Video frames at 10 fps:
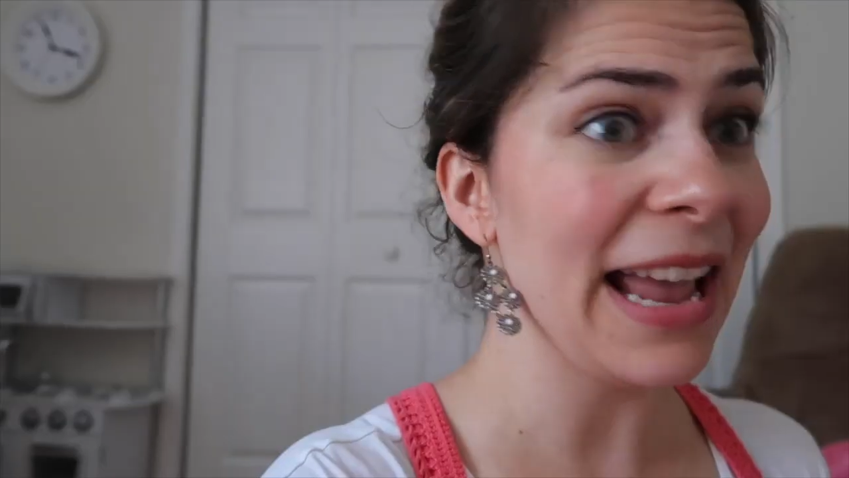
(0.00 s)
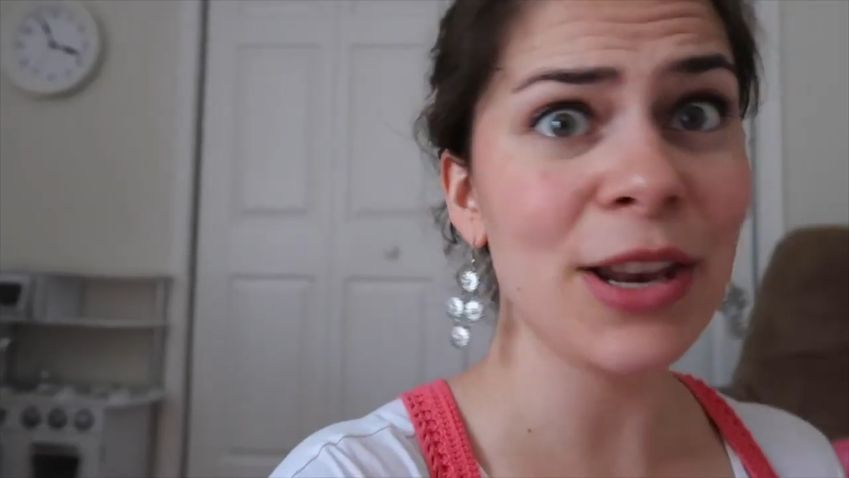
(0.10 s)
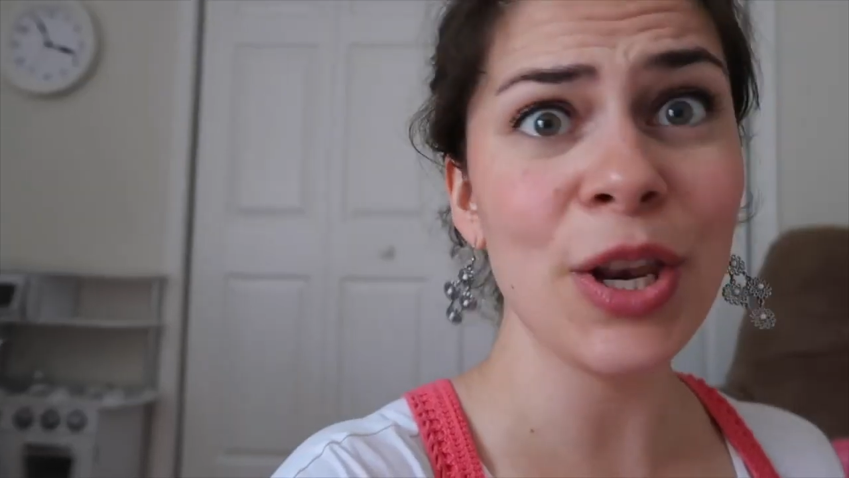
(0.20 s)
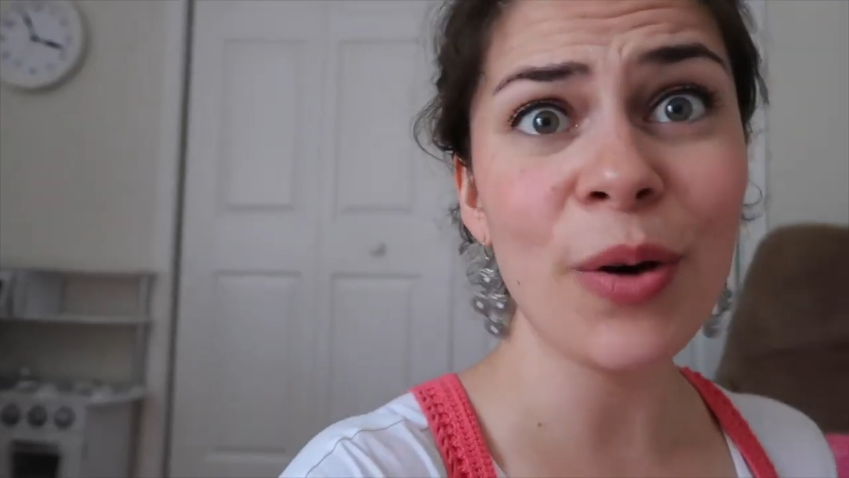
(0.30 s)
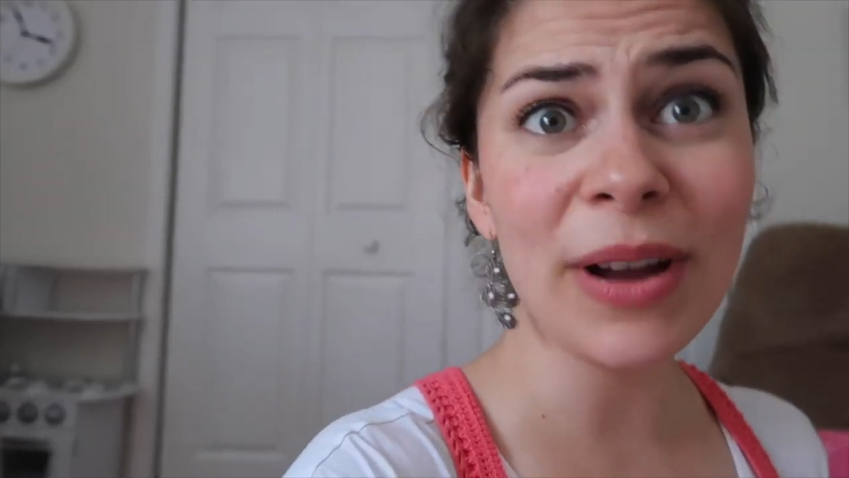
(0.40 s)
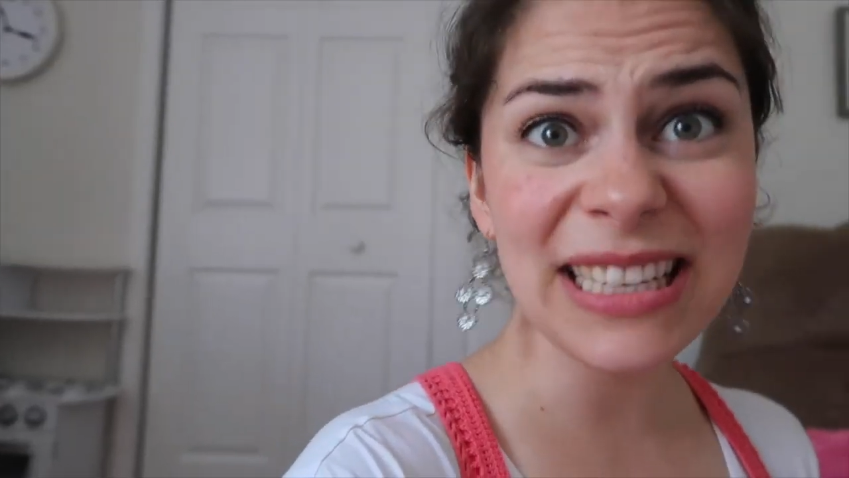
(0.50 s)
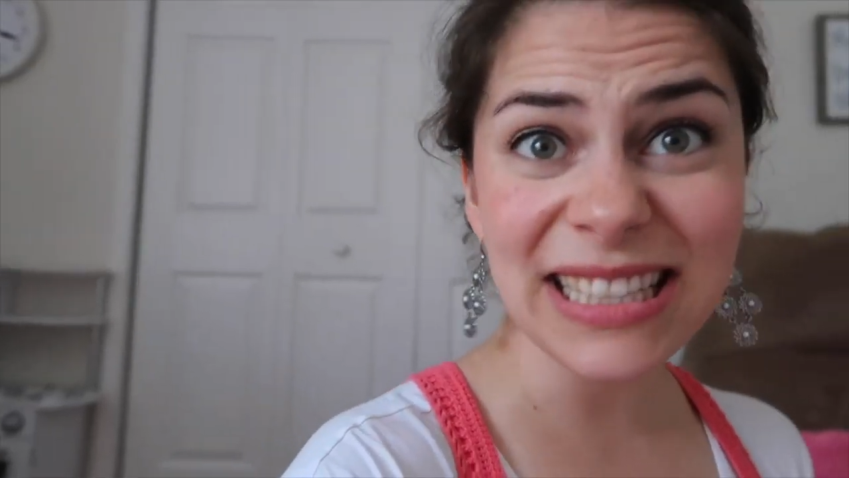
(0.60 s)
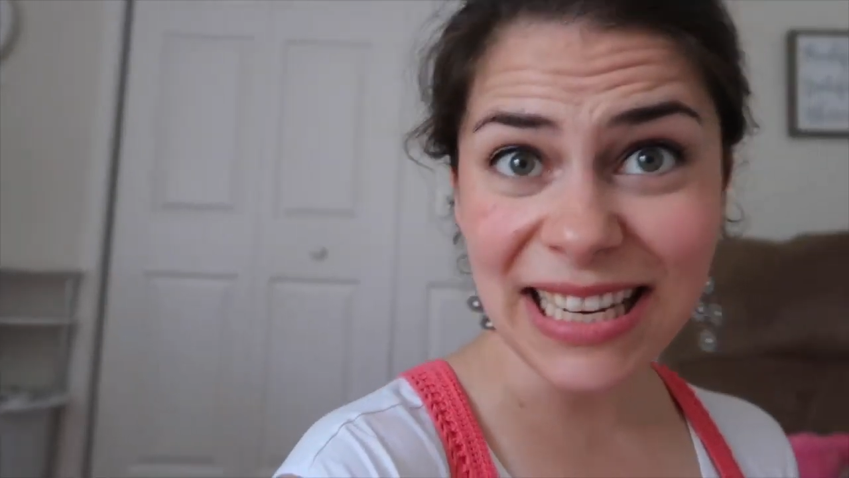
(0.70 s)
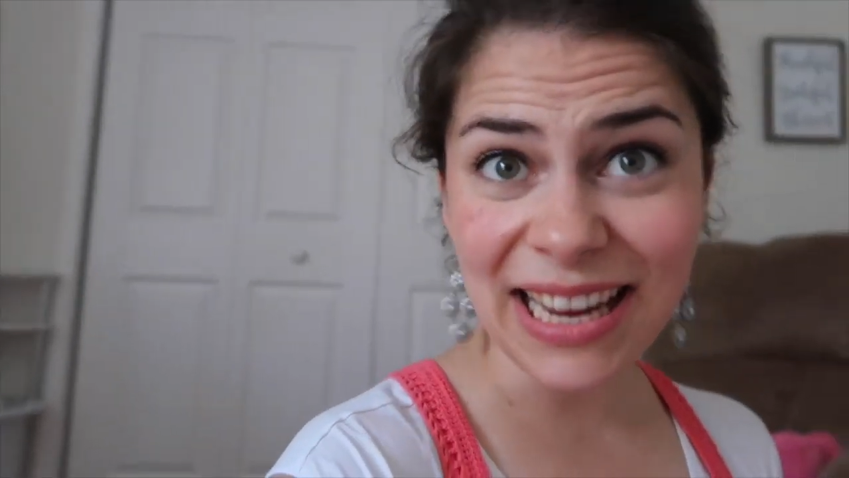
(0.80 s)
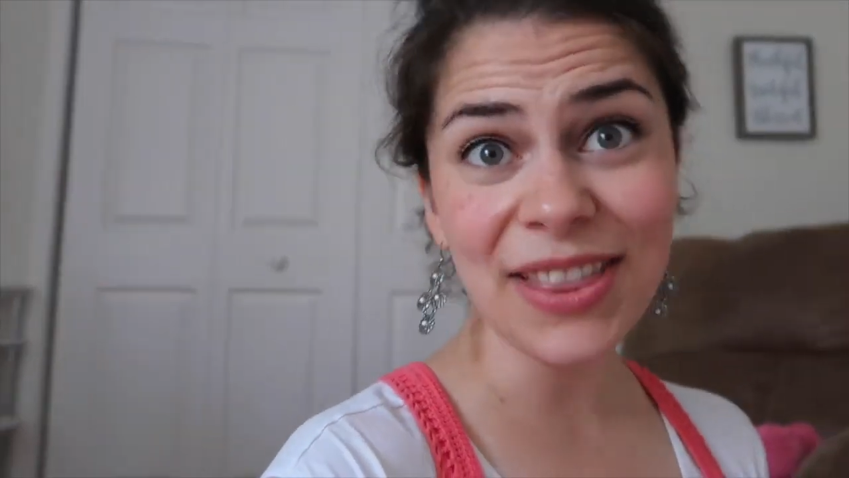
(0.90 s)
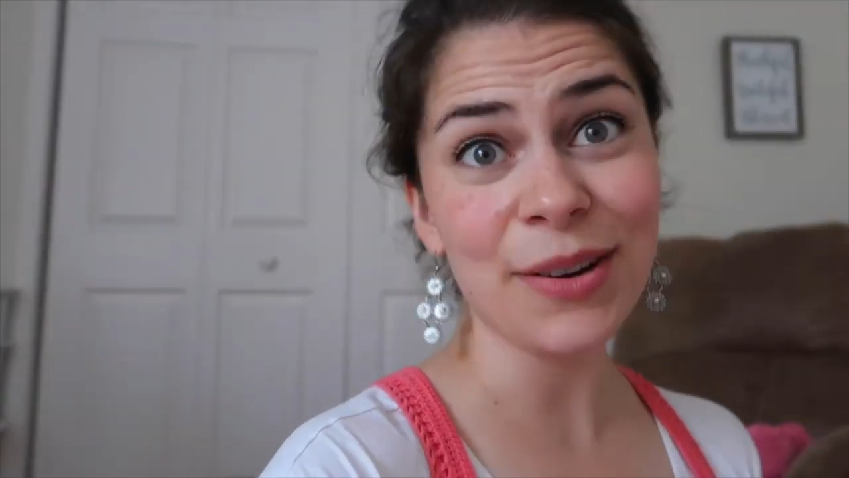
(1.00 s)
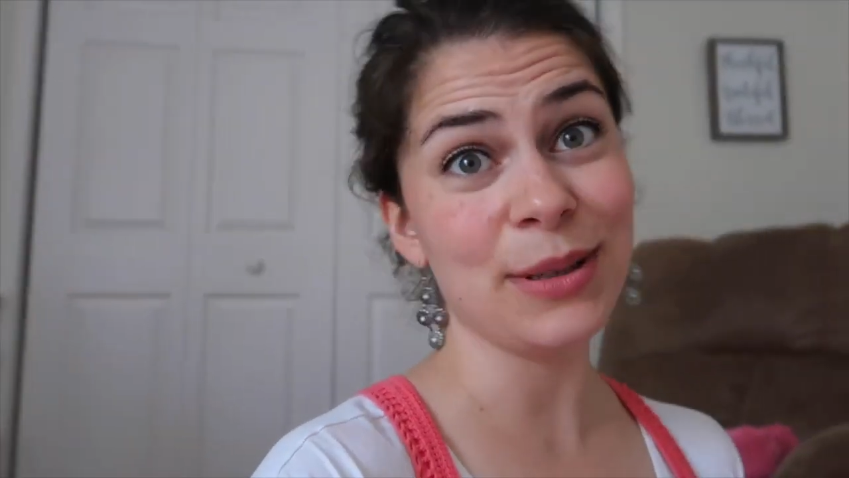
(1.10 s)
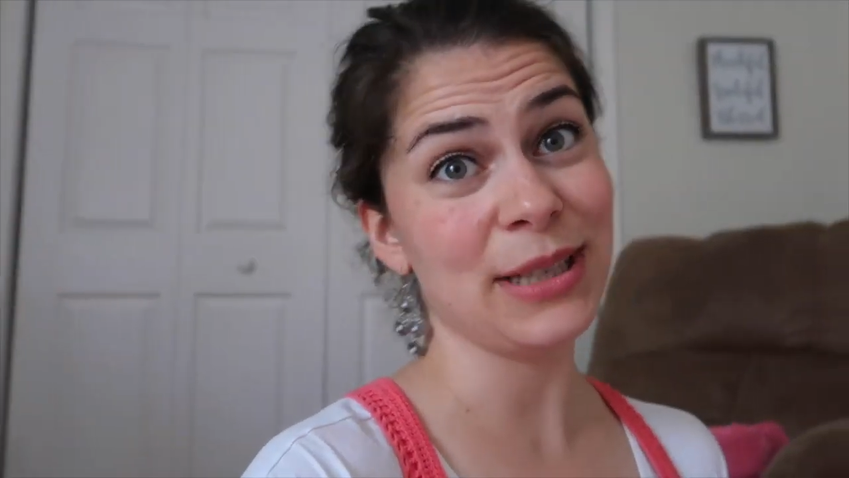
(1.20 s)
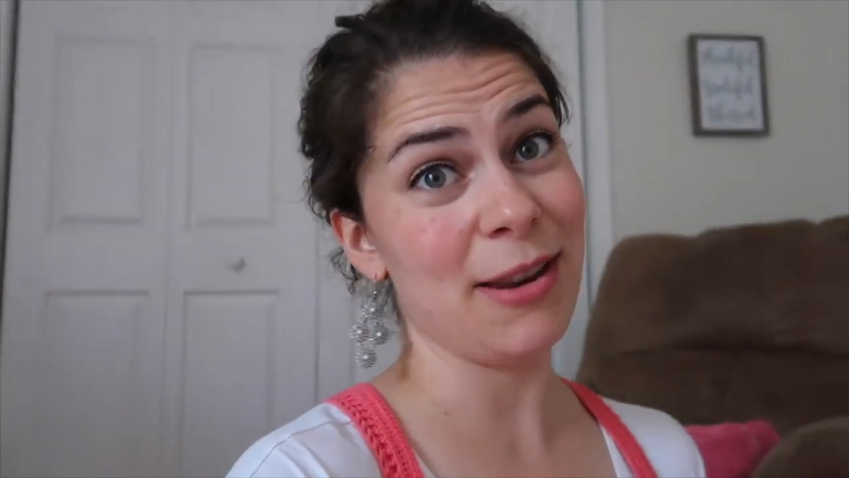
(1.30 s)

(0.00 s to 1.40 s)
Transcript: I had no idea there was